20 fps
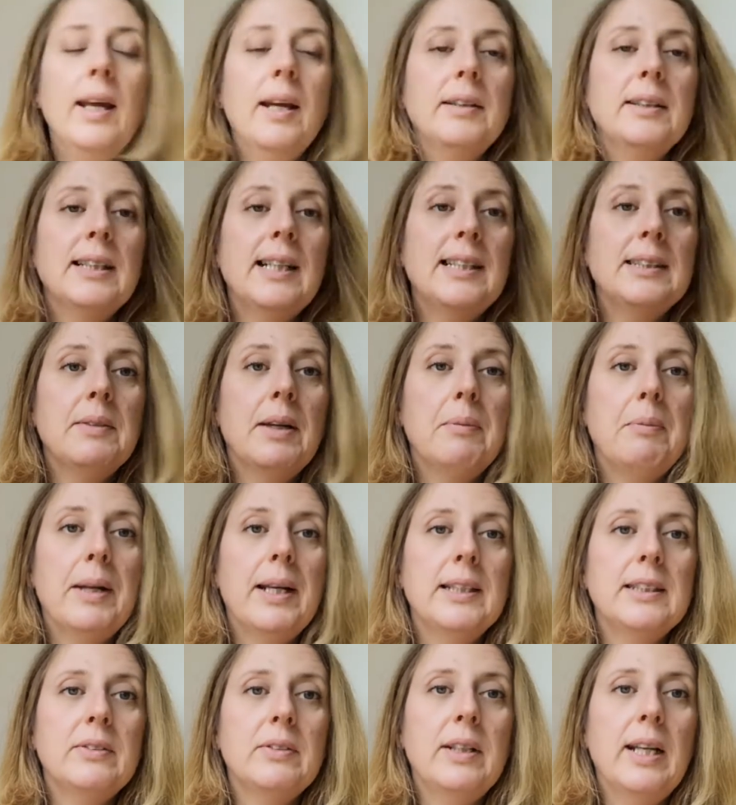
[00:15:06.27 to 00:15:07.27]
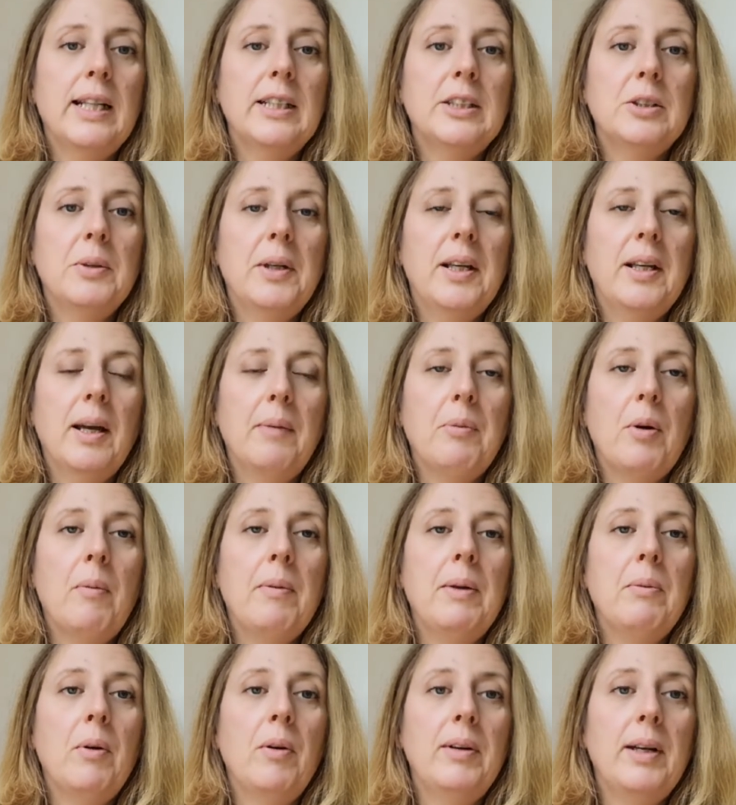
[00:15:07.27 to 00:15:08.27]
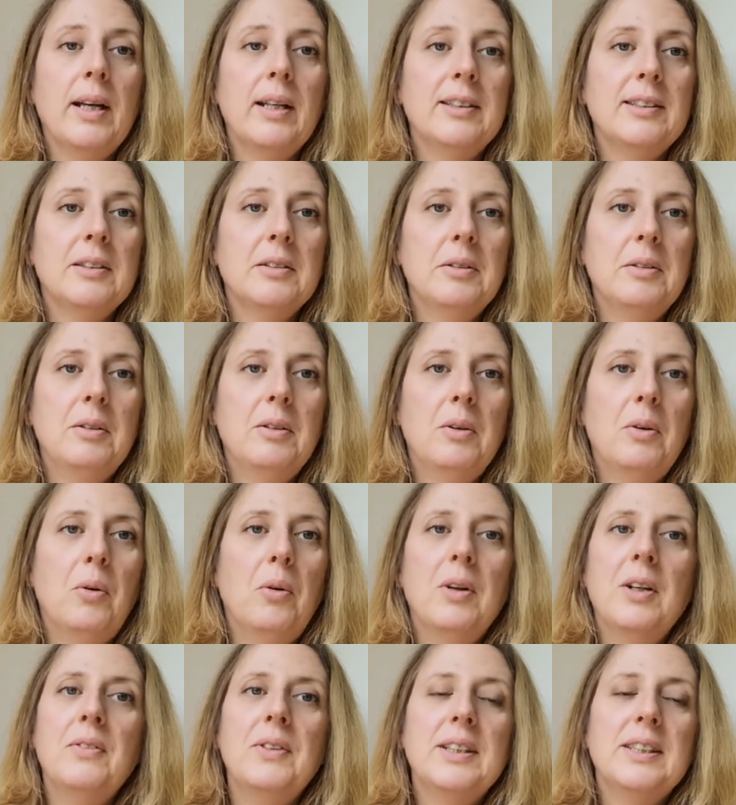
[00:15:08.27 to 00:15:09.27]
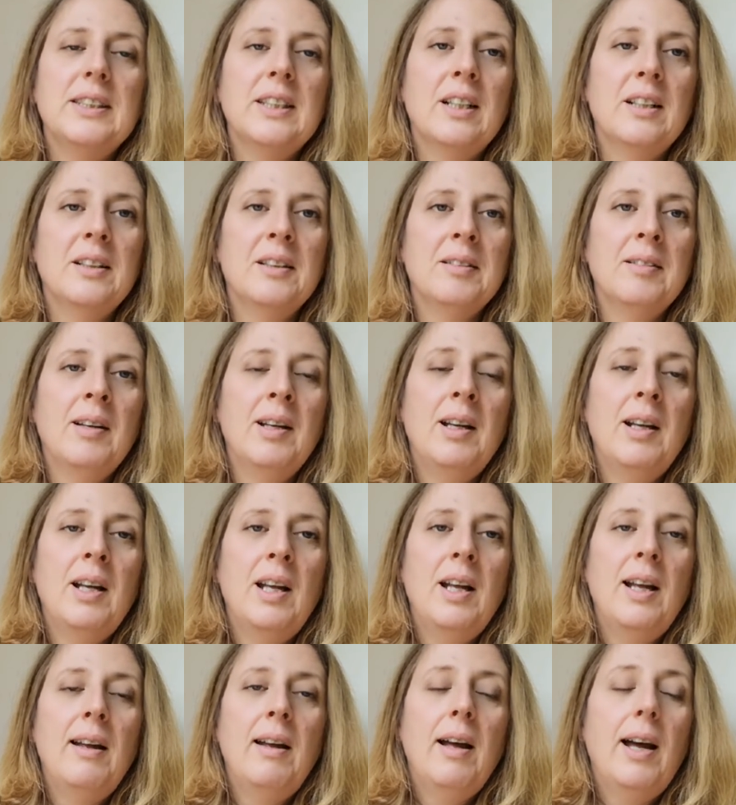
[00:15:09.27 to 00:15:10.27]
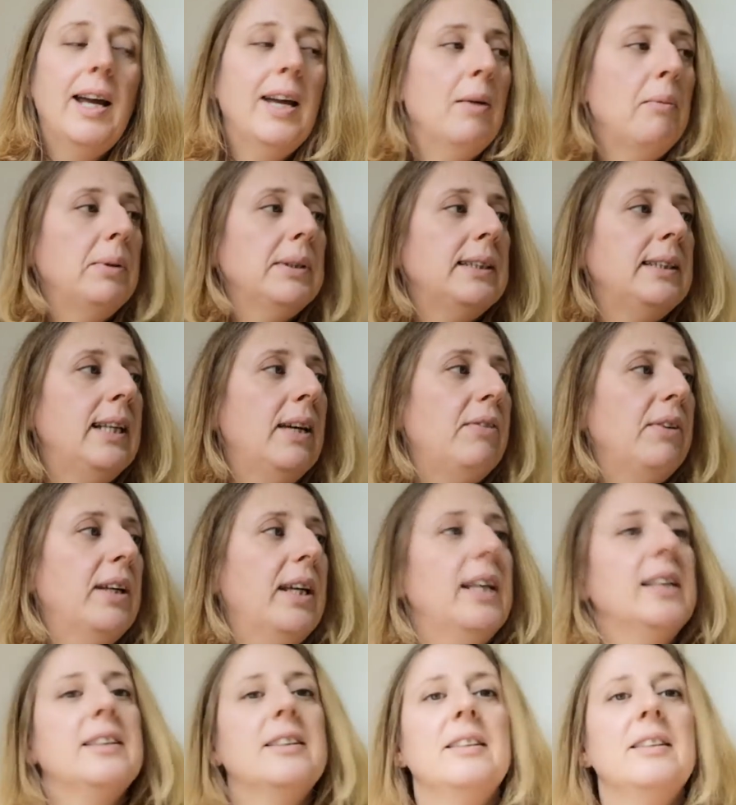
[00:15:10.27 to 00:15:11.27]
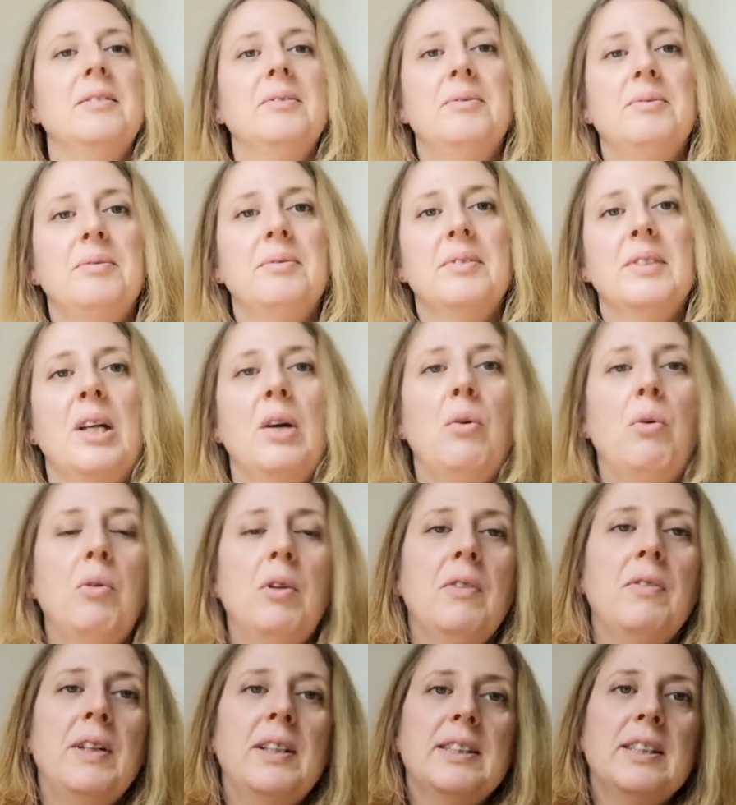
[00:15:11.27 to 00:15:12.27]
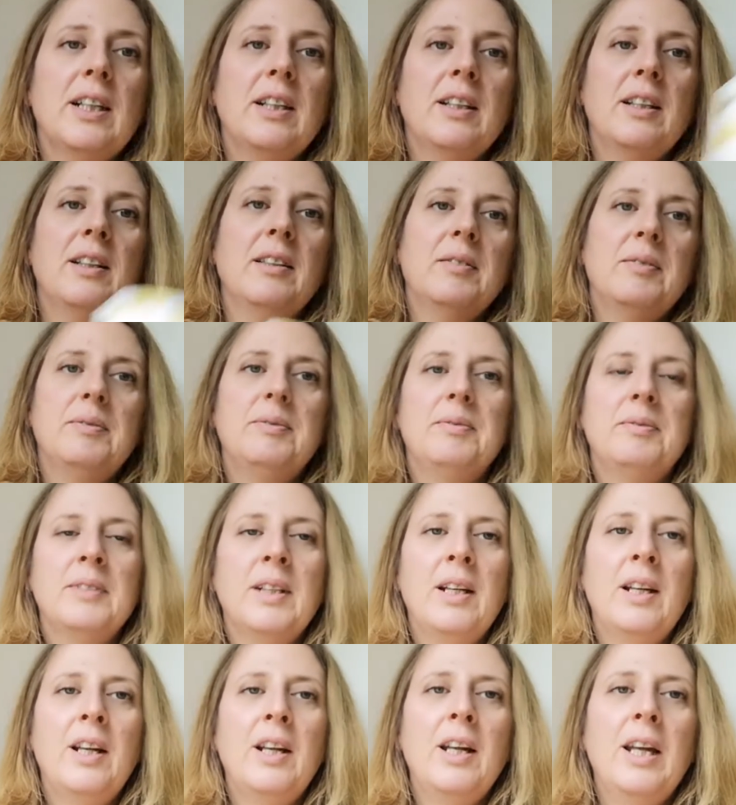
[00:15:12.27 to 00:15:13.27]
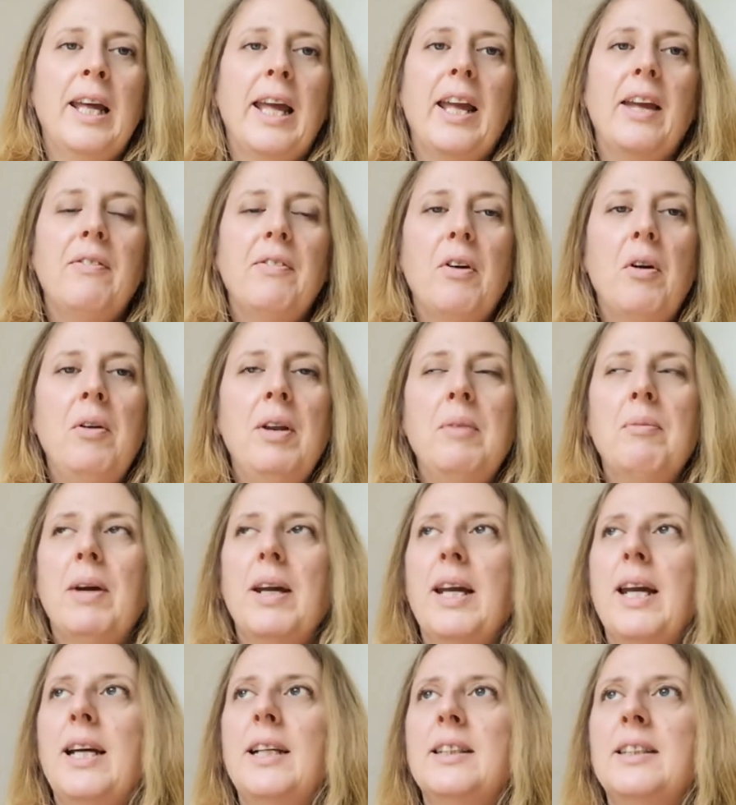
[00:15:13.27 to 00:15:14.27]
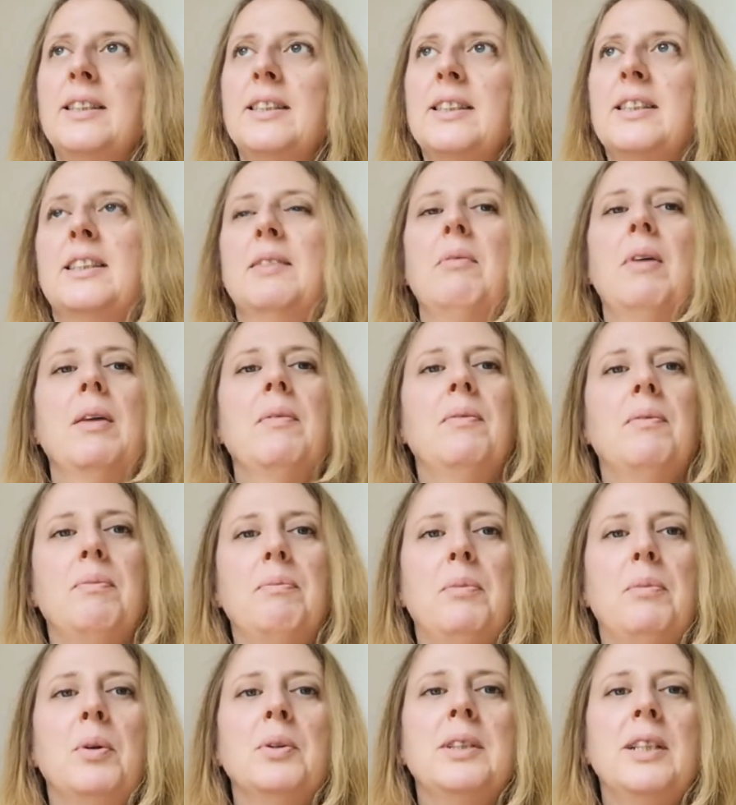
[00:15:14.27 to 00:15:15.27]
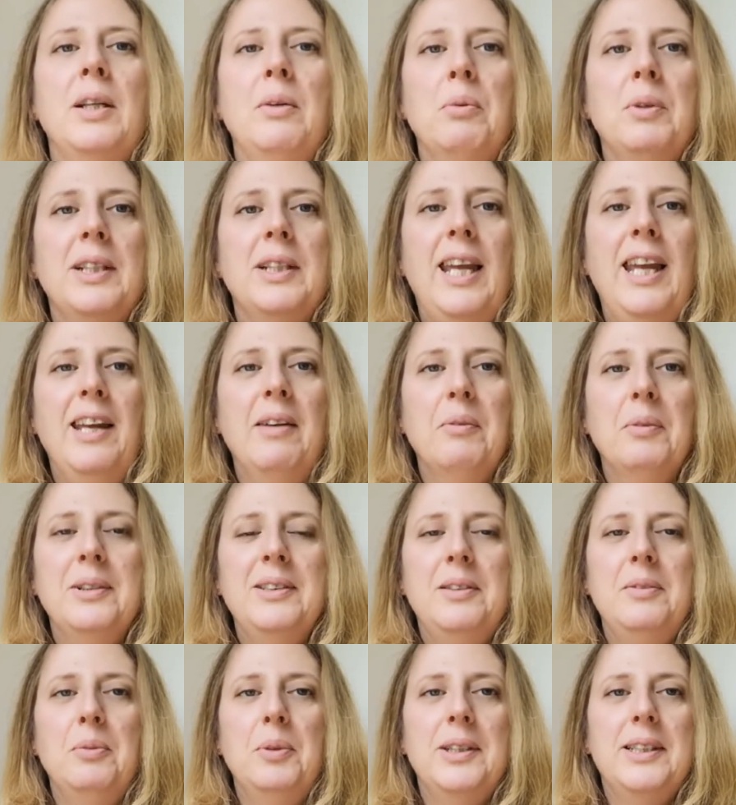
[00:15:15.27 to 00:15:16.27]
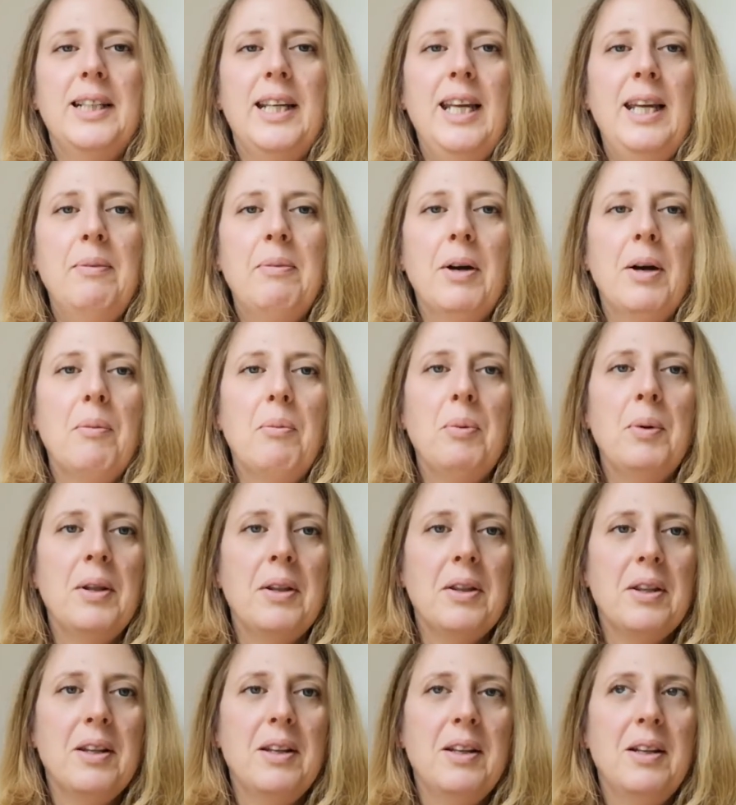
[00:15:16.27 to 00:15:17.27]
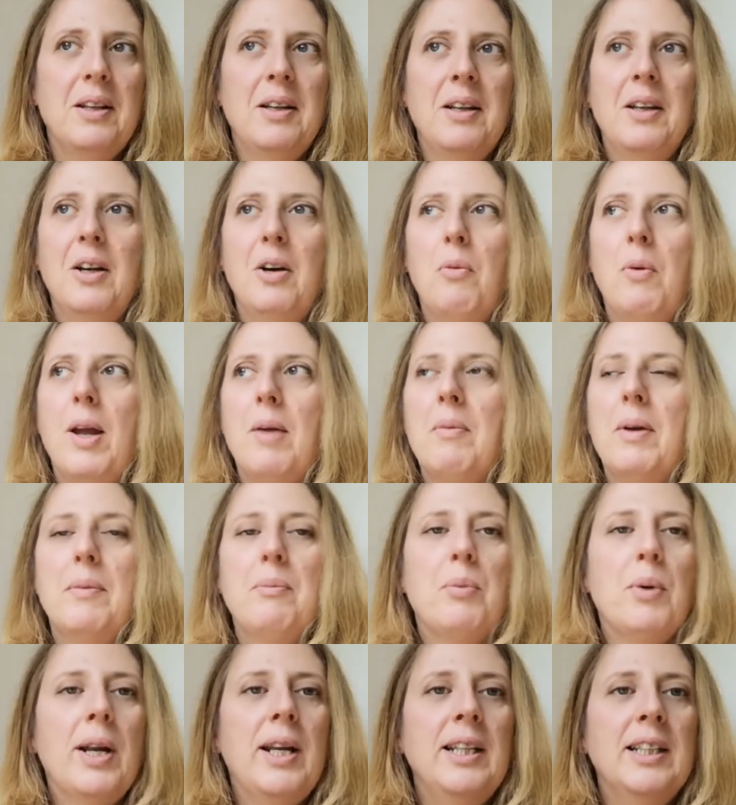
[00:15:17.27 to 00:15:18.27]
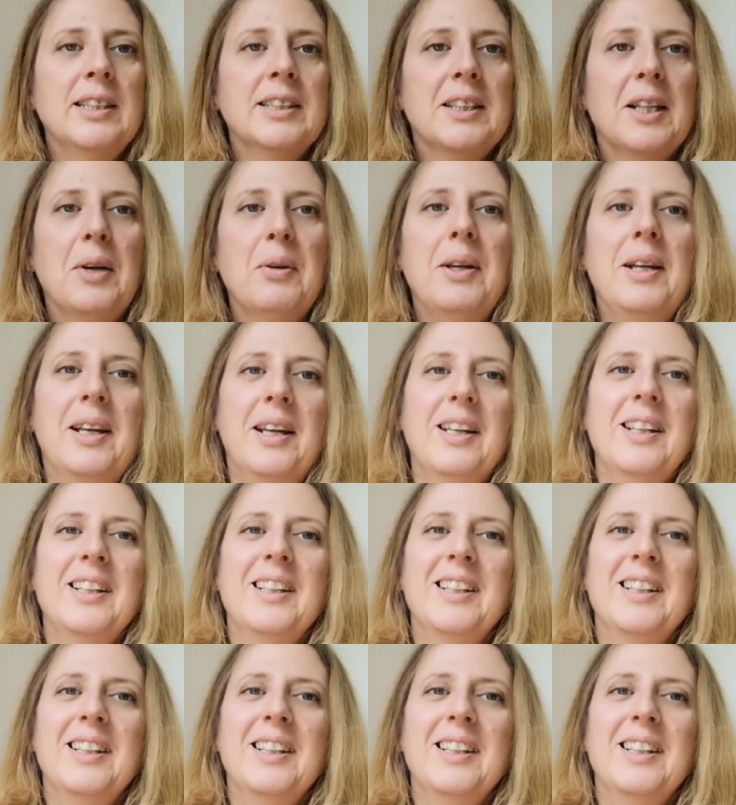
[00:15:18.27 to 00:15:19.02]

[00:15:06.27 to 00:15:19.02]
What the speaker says: Yes, that's my plan for next week. I probably won't get all of it done. I almost never get all of it done. If only my hands and my body would keep up with where my brain is going.